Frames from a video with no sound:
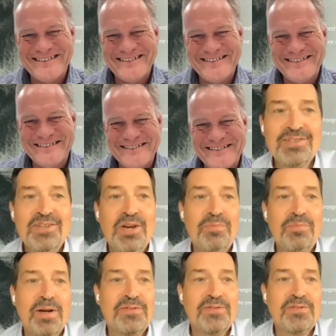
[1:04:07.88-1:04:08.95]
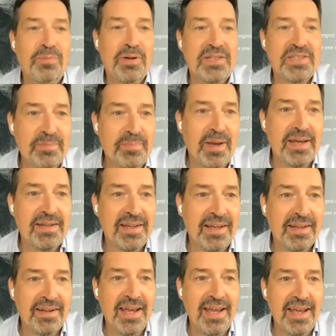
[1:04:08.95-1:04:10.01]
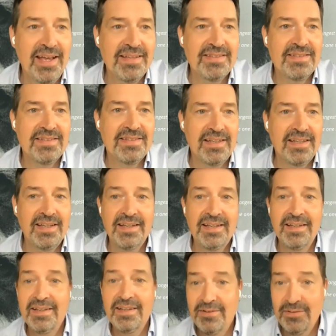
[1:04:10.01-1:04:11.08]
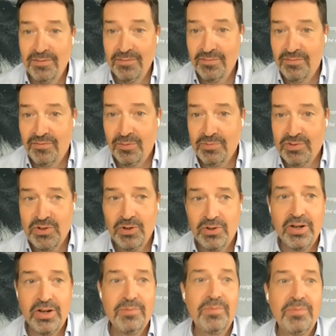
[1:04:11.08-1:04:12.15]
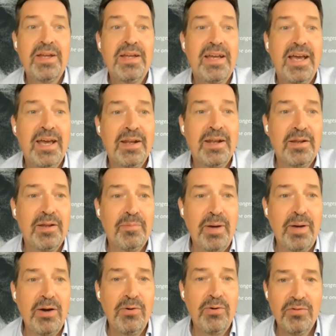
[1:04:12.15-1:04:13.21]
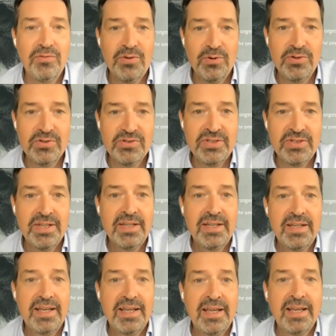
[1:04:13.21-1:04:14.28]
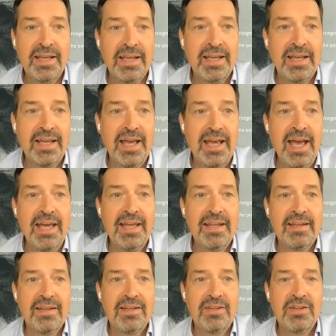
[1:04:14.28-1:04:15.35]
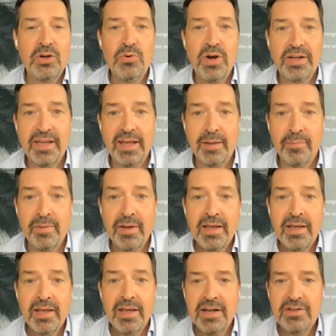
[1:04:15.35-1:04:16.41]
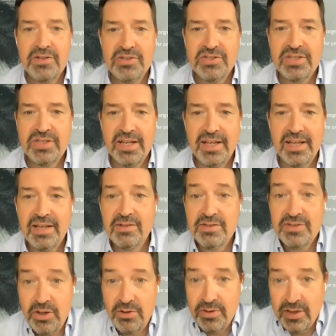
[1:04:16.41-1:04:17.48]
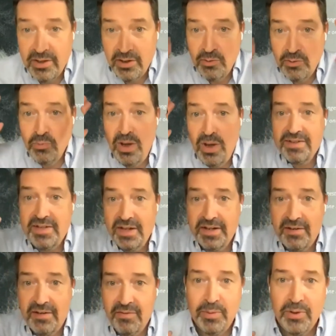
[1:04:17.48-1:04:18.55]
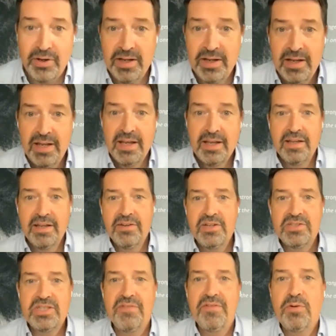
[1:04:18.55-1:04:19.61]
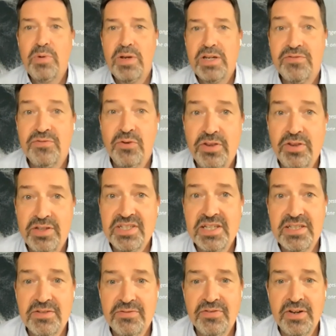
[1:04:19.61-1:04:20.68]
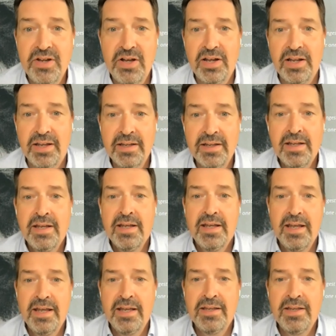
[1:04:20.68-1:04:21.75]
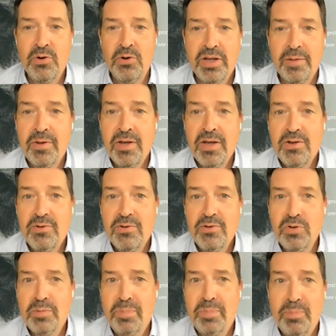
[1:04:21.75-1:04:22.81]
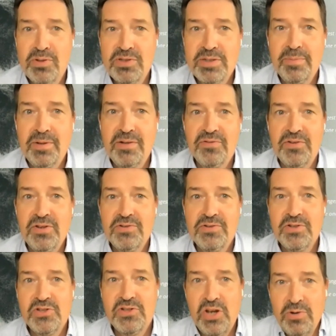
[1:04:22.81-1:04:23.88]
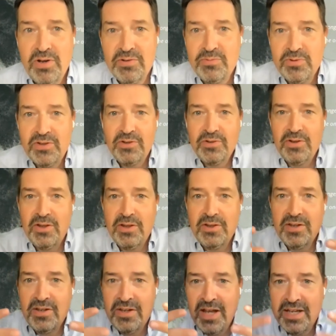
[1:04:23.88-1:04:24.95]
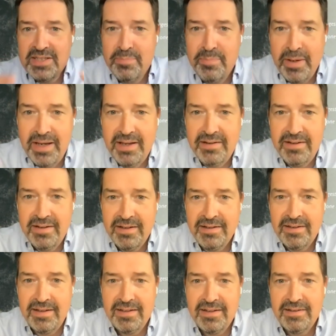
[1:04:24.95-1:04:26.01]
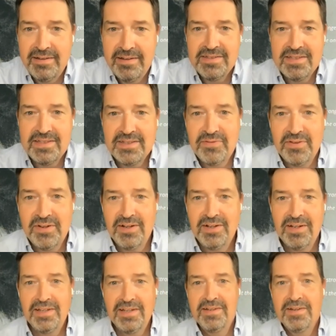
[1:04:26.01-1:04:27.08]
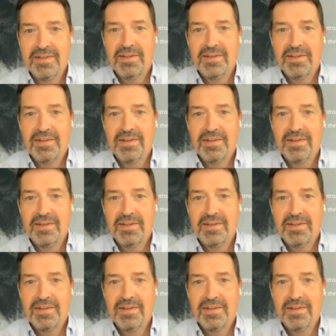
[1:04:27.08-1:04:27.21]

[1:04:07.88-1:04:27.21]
Thank you so much for participating, Andreas from Stockholm, and Paul, of course, and Joachim. Can I just so well done, everybody. Can I just have a wish for the season's finale? Joachim, would it be possible for you to show us a nice beard in the season finale?